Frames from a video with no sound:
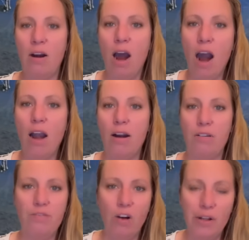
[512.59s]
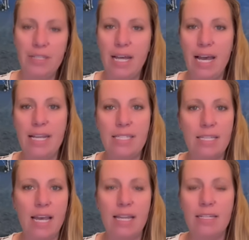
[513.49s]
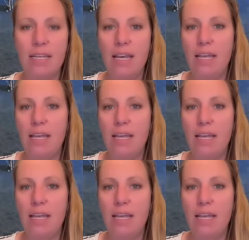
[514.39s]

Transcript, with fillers: are fault lines and